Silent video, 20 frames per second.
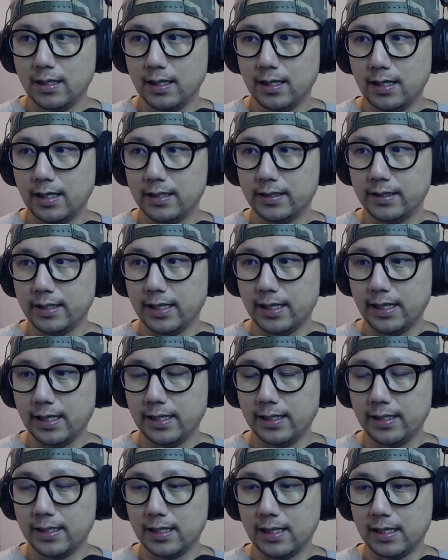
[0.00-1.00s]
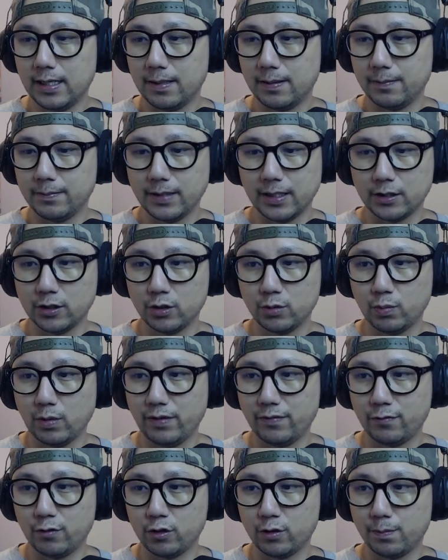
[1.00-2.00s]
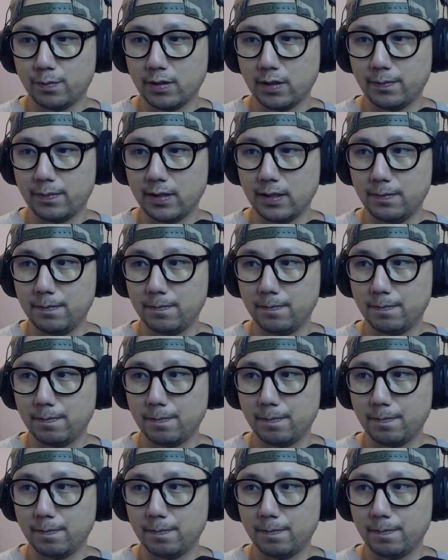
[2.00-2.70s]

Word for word: And then, um, yeah, just wait for it to pop up